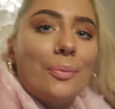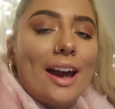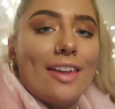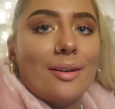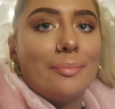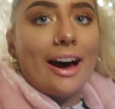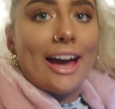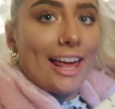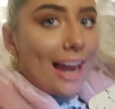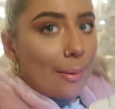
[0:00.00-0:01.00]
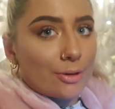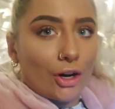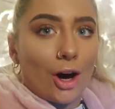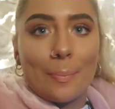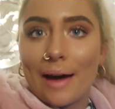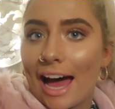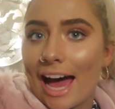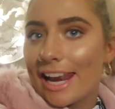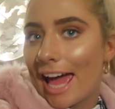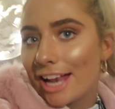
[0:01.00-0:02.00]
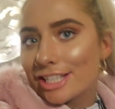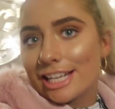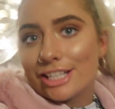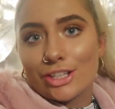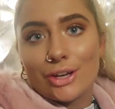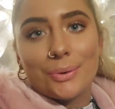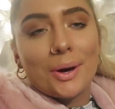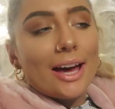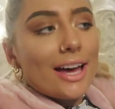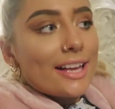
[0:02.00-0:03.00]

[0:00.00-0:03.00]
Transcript: with my laptop and actually do